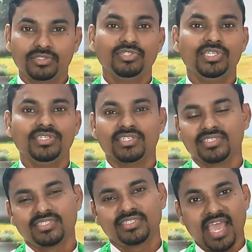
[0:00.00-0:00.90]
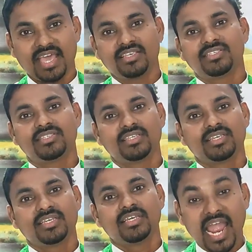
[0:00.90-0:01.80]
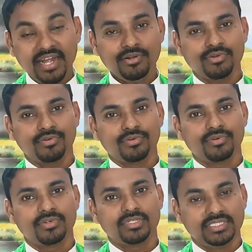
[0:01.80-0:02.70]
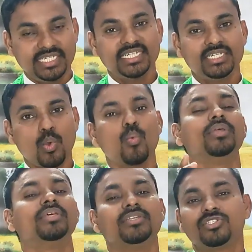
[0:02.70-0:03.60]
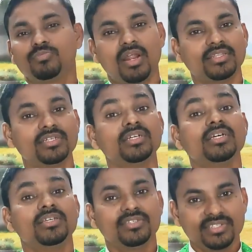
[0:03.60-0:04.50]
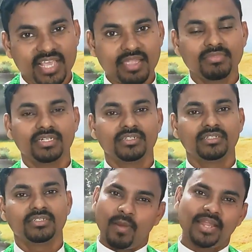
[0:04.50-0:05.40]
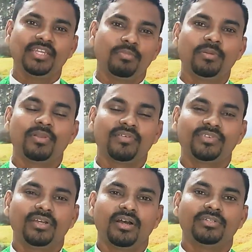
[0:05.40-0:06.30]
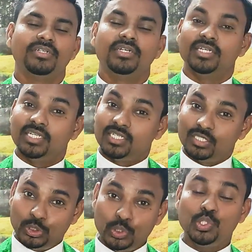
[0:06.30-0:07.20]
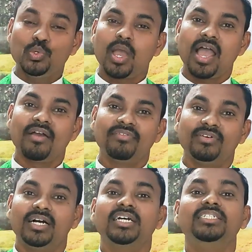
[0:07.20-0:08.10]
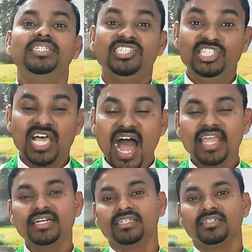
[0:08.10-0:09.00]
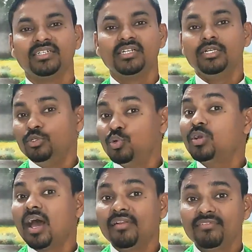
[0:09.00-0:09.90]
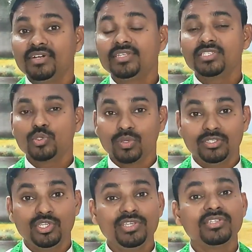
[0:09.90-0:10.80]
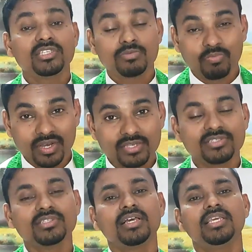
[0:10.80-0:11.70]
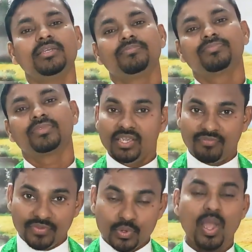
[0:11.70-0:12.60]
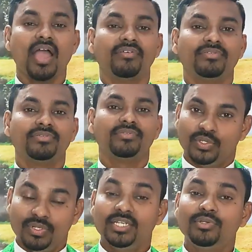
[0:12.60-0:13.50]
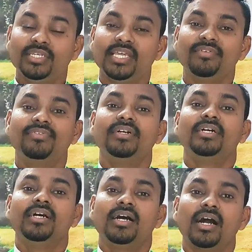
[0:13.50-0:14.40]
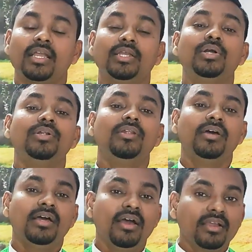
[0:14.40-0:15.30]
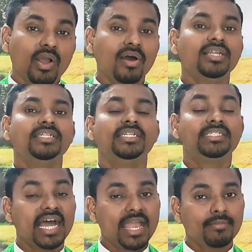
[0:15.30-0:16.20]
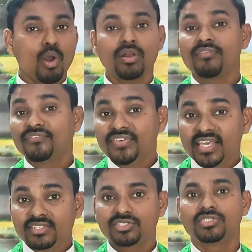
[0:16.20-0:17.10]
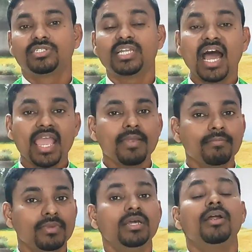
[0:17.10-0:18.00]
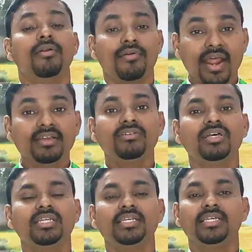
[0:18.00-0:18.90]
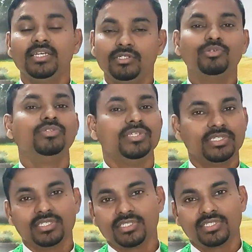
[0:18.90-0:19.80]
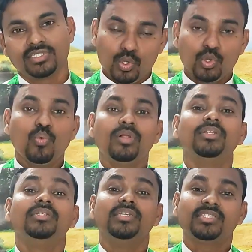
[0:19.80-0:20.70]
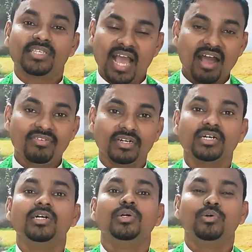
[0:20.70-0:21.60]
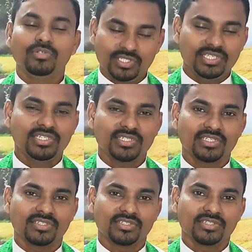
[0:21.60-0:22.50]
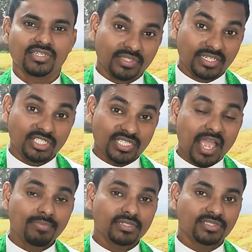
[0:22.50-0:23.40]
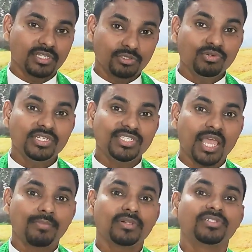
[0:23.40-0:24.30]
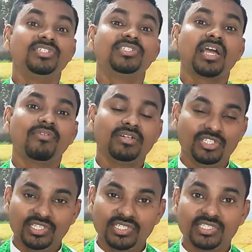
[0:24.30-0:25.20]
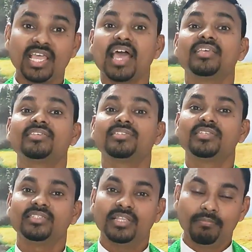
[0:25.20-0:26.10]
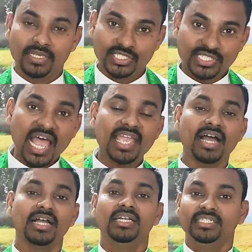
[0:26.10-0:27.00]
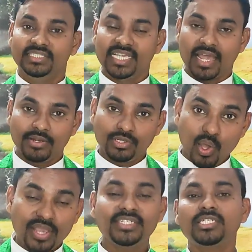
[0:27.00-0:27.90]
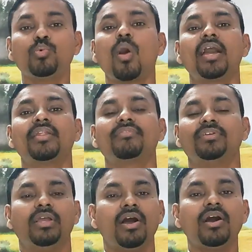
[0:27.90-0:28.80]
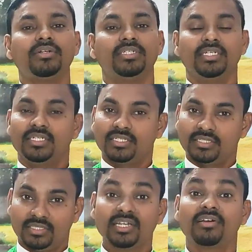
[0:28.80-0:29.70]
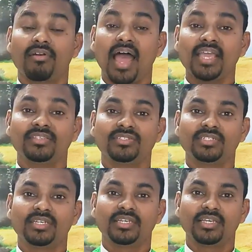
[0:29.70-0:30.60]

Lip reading: to Jesus, as Andrew did with his brother Simon. My dear people of God, do you have a desire to converse with Jesus personally? If you have, you need to give a good quality time or a fixed time regularly to Jesus. You will discover who Jesus is. The two disciples discovered Jesus as the Messiah, the anointed one of God, the Christ,